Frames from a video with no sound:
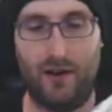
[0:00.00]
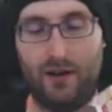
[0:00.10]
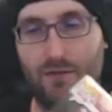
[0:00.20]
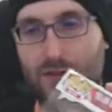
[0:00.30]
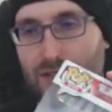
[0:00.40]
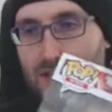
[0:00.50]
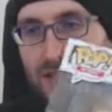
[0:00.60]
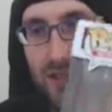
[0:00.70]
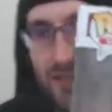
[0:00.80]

I don't know if you can see the